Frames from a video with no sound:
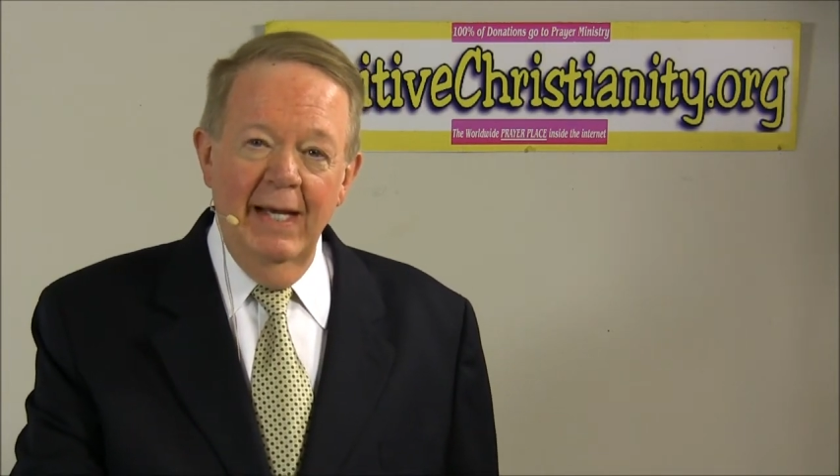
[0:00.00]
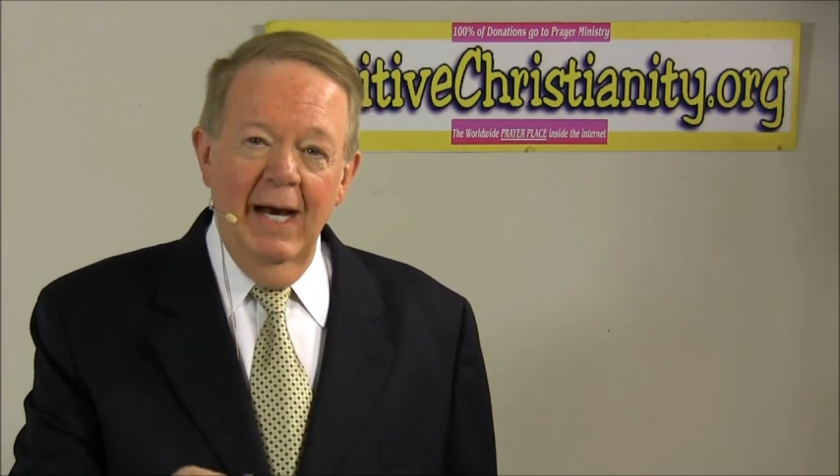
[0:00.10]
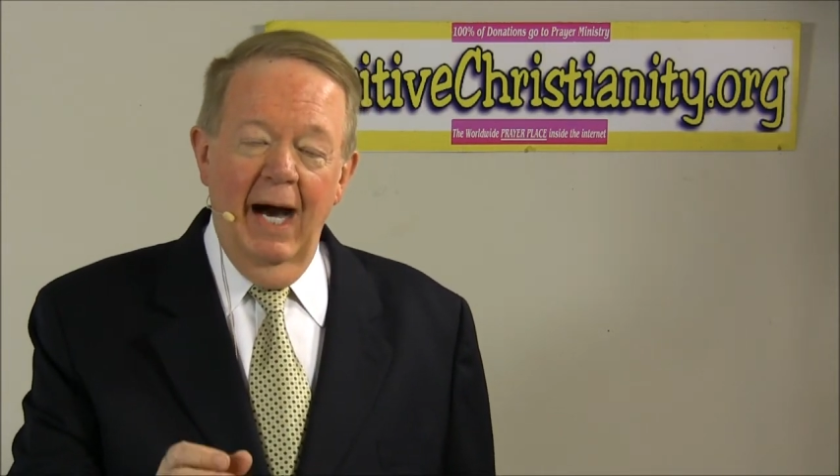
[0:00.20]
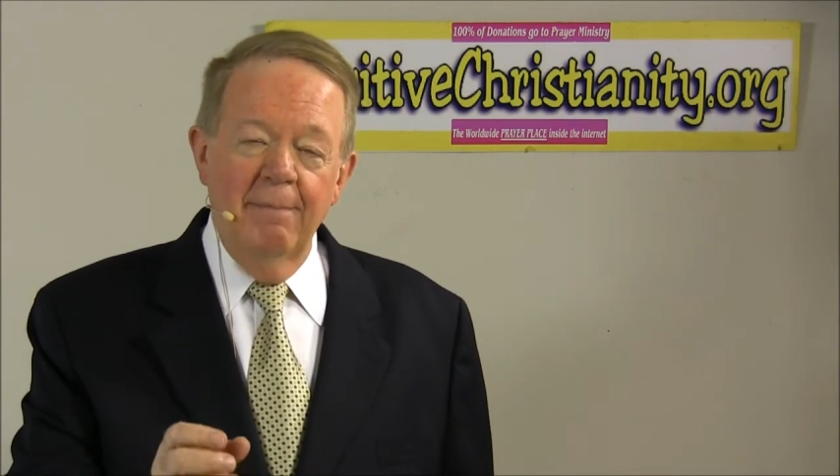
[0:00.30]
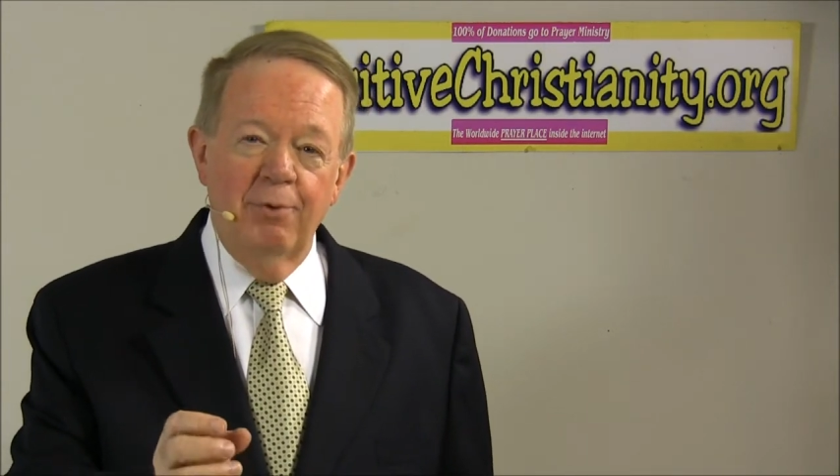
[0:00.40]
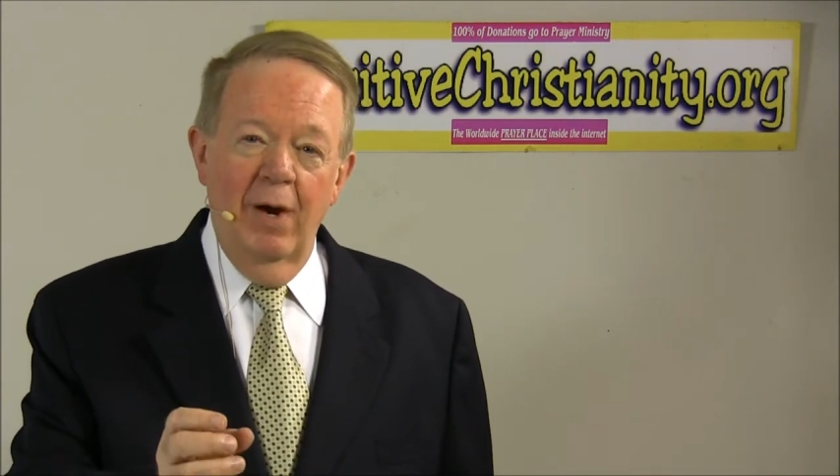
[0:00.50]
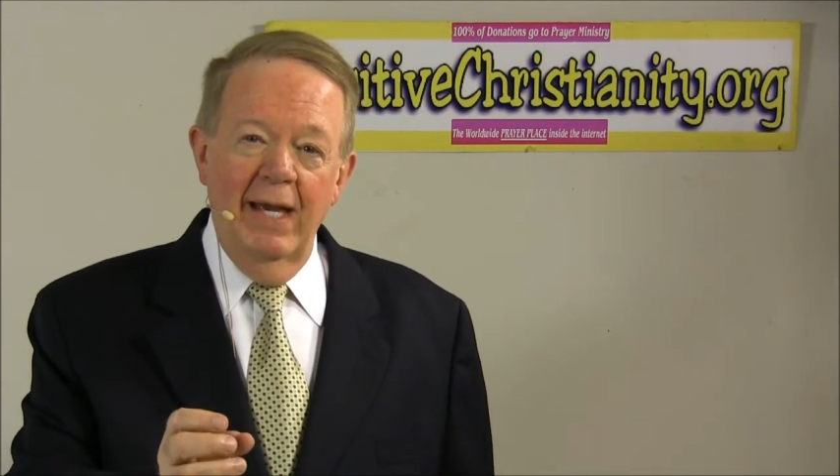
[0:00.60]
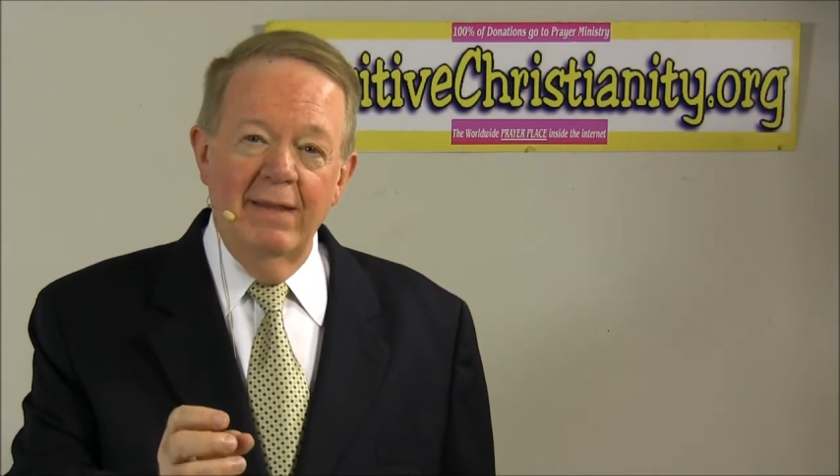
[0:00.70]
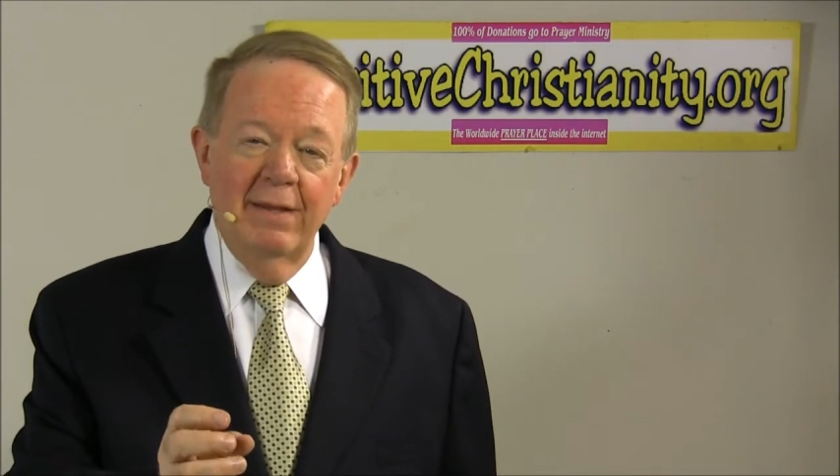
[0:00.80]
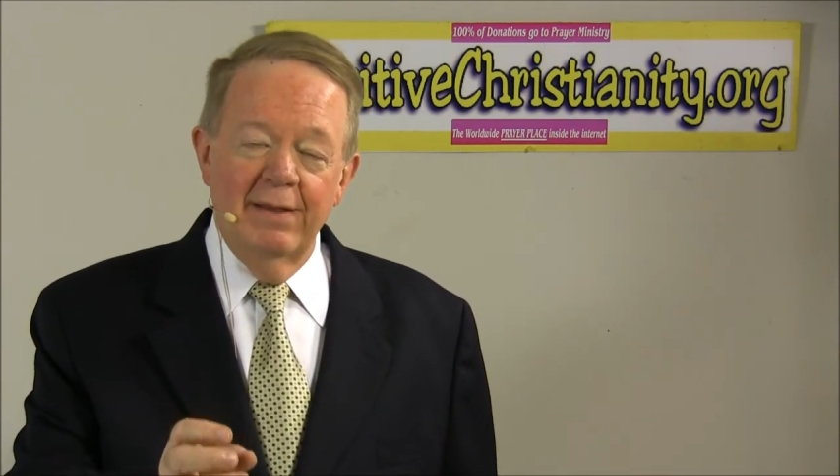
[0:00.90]
I
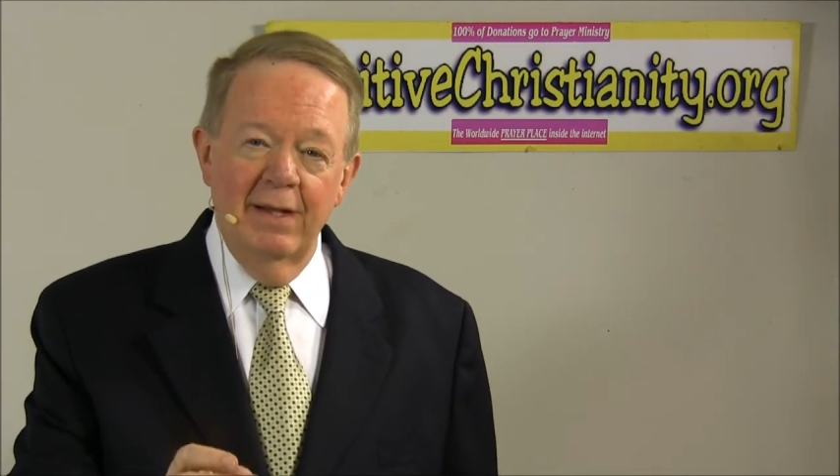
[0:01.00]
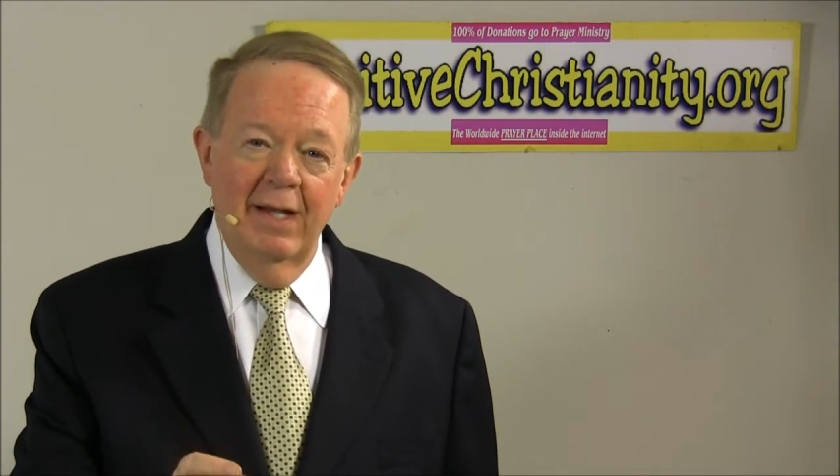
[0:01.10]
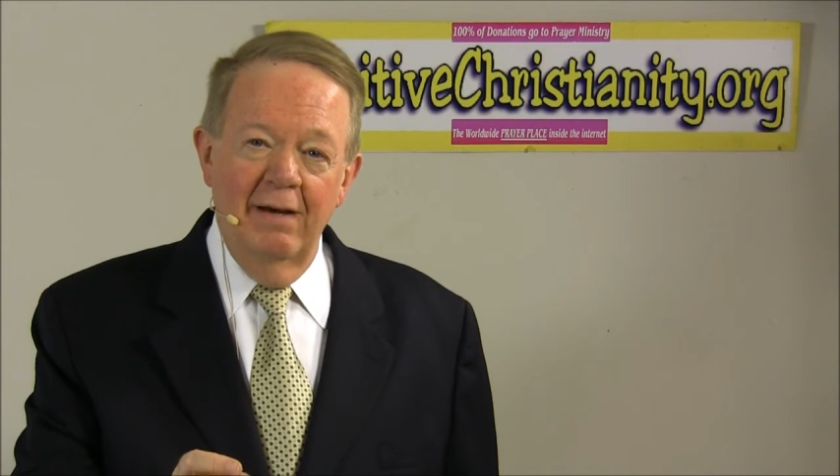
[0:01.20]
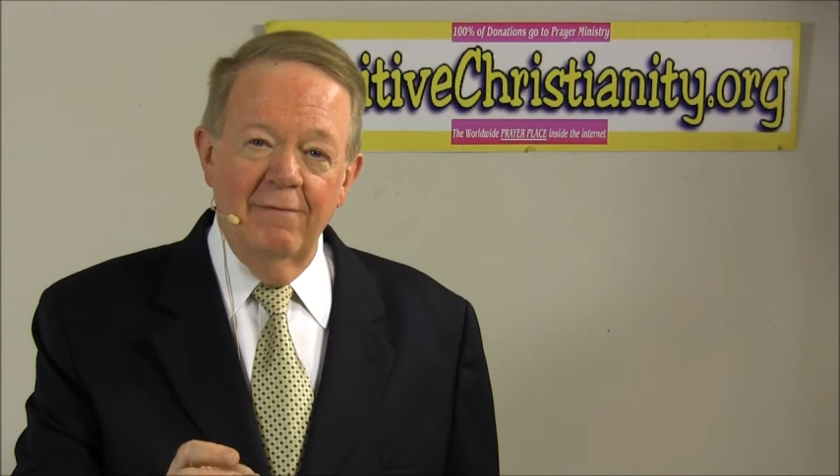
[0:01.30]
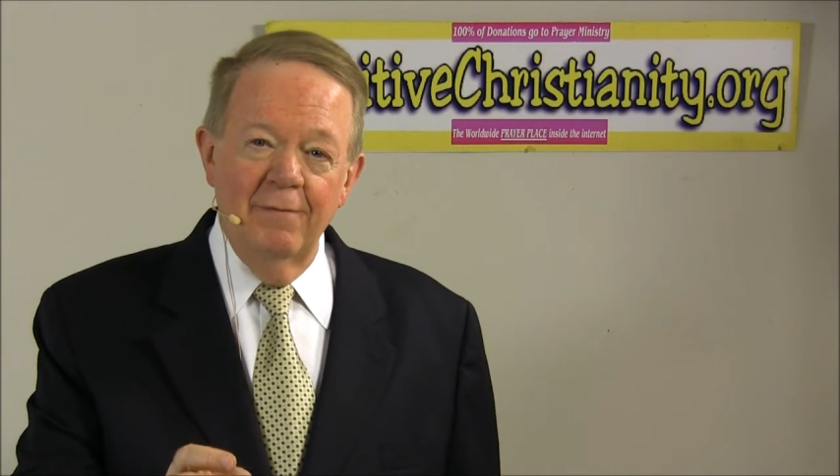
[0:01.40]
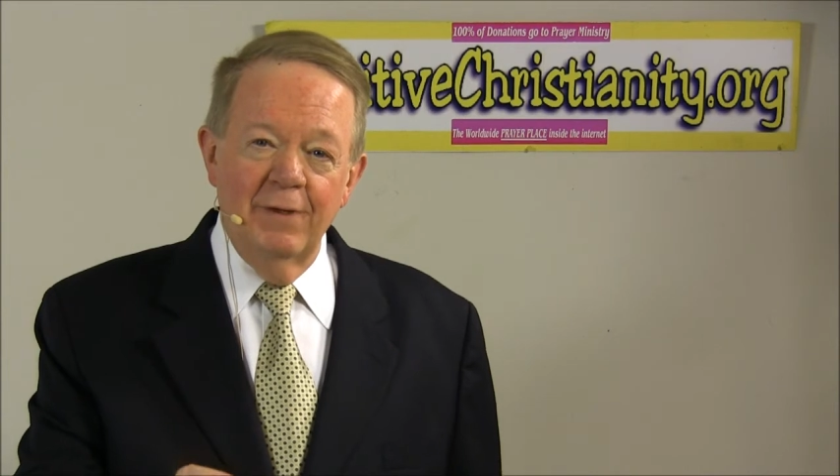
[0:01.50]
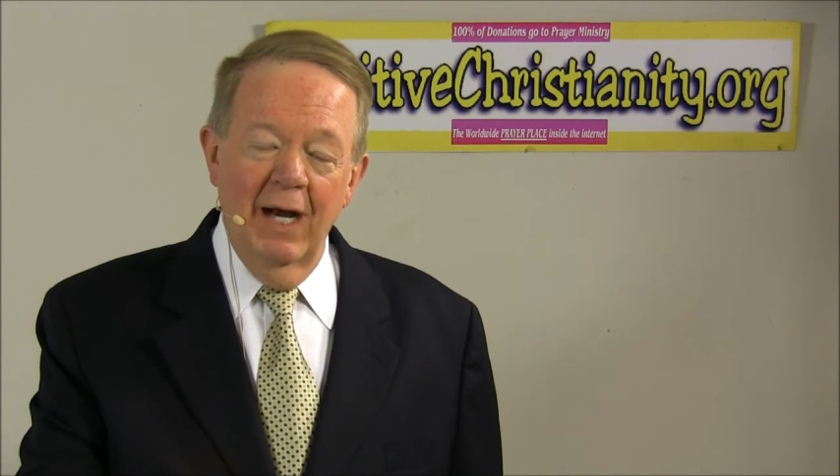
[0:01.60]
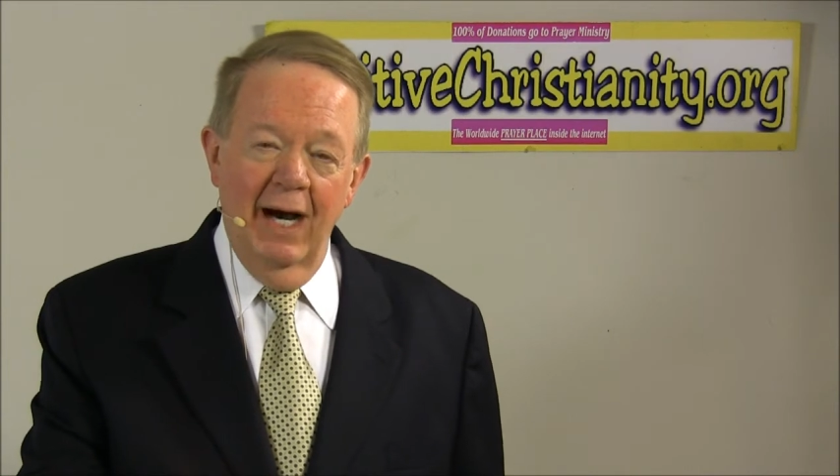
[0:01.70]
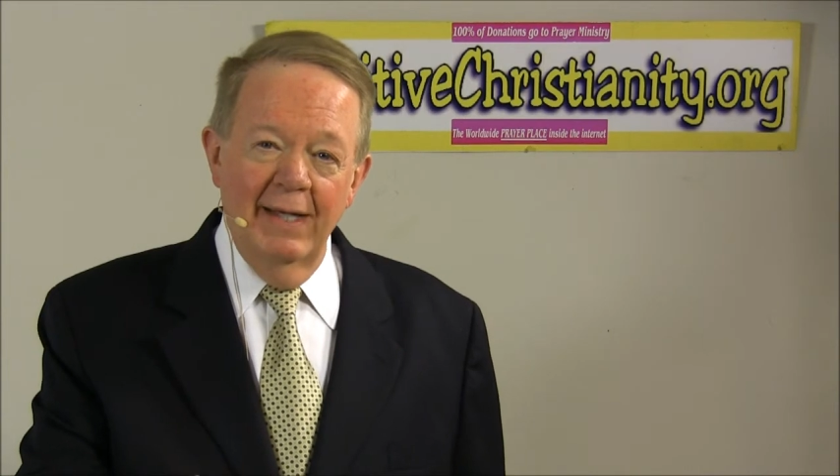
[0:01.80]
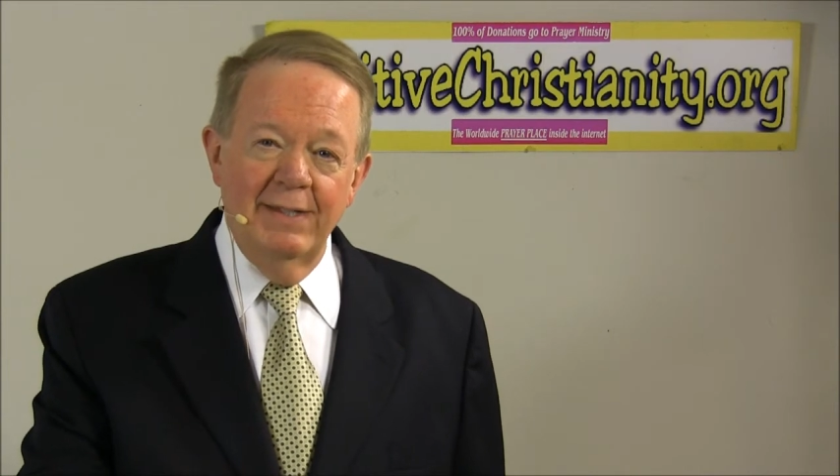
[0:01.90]
pray that the love of
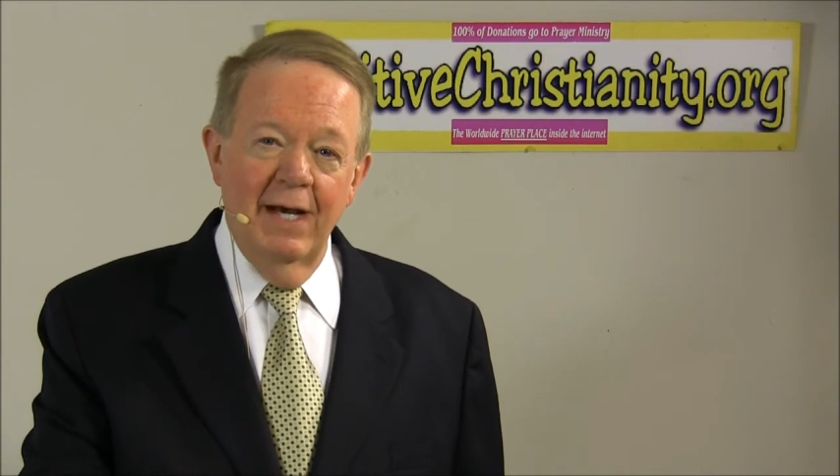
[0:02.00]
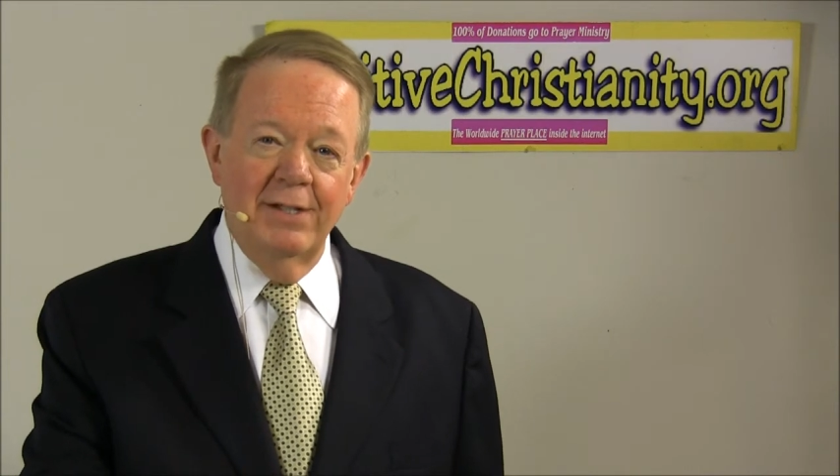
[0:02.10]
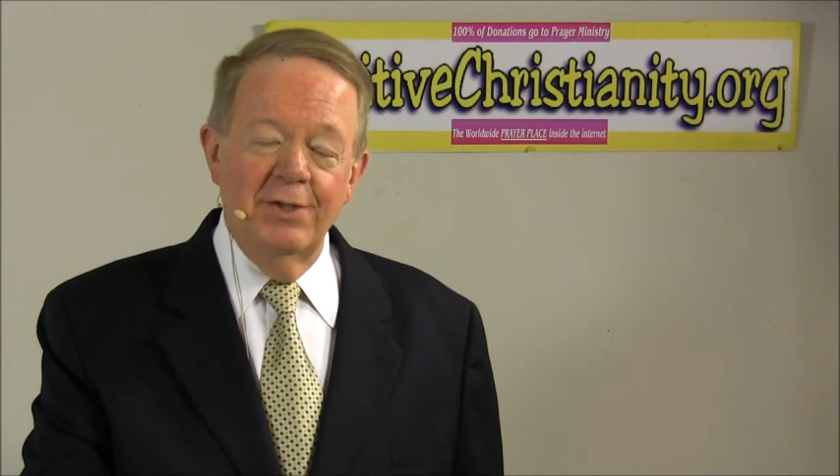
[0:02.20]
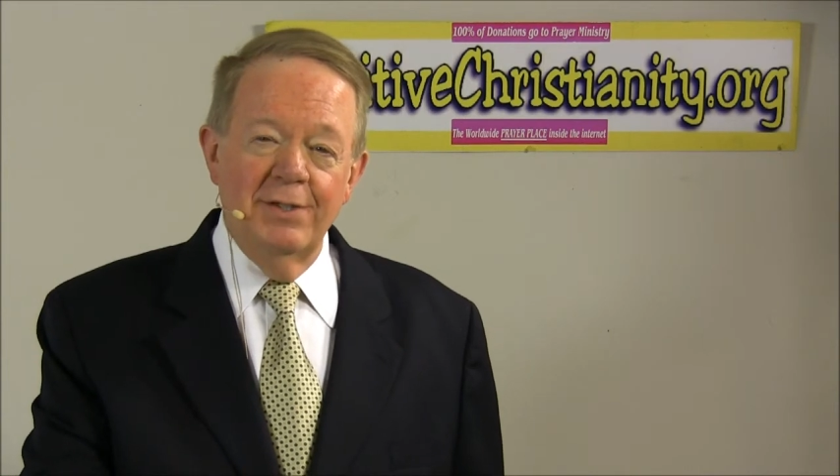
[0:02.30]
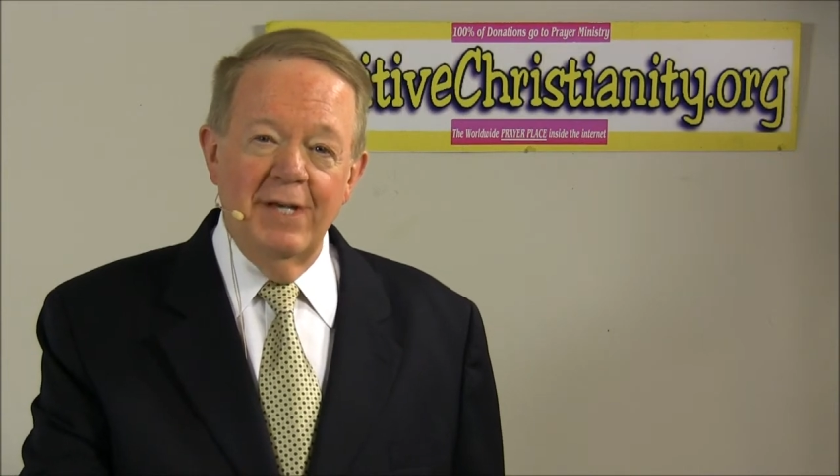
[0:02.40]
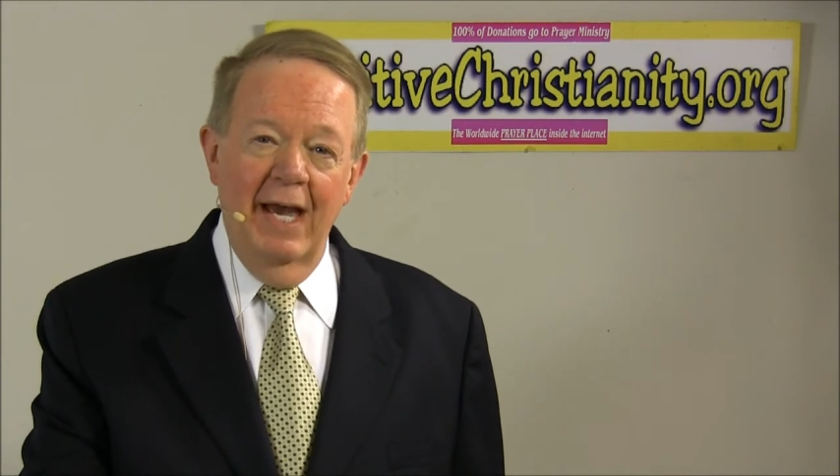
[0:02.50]
God touches